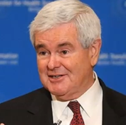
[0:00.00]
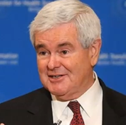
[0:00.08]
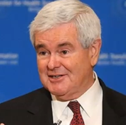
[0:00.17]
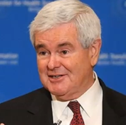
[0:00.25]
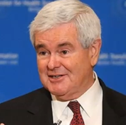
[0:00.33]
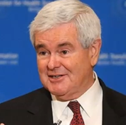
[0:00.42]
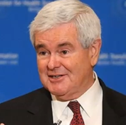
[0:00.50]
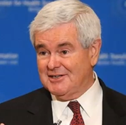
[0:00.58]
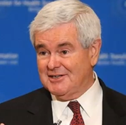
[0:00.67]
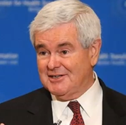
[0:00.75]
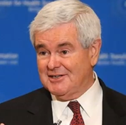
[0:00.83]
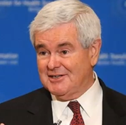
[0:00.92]

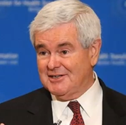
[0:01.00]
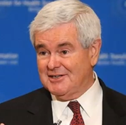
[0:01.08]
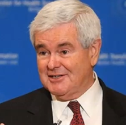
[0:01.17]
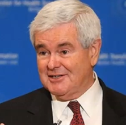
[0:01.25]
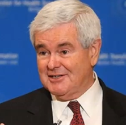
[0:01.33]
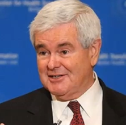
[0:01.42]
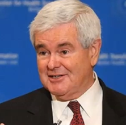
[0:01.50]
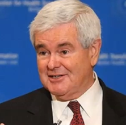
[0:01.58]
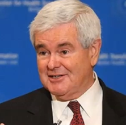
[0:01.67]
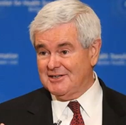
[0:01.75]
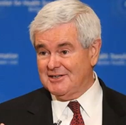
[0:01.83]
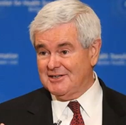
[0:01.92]

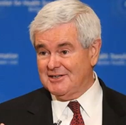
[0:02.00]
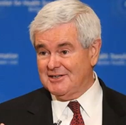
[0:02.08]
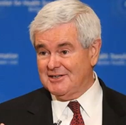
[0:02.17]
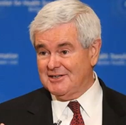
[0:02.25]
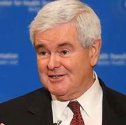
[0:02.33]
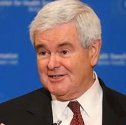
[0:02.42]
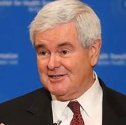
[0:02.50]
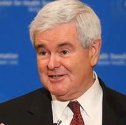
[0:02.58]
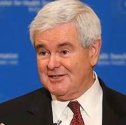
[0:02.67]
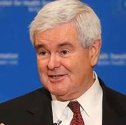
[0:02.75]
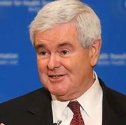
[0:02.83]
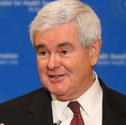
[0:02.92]

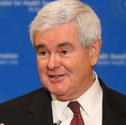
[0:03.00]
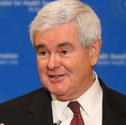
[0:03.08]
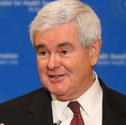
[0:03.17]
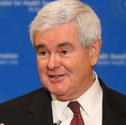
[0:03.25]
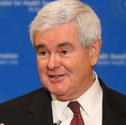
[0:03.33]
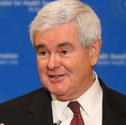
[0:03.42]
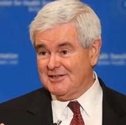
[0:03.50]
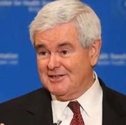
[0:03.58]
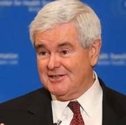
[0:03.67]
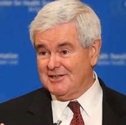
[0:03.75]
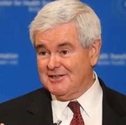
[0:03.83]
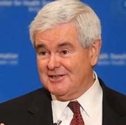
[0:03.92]

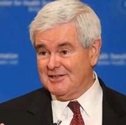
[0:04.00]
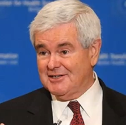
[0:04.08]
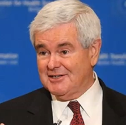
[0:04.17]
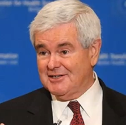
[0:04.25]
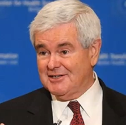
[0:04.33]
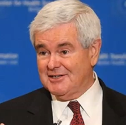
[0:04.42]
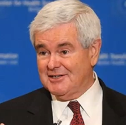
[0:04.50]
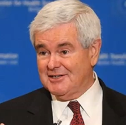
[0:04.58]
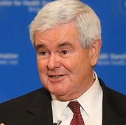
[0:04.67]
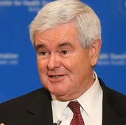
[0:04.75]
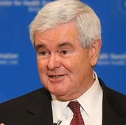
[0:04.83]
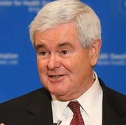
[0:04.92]

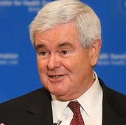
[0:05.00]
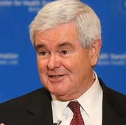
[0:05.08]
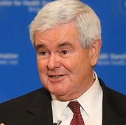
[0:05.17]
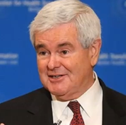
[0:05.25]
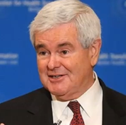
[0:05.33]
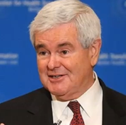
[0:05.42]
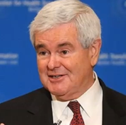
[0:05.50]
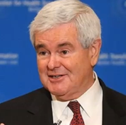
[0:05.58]
This is a still picture; no speech is visible.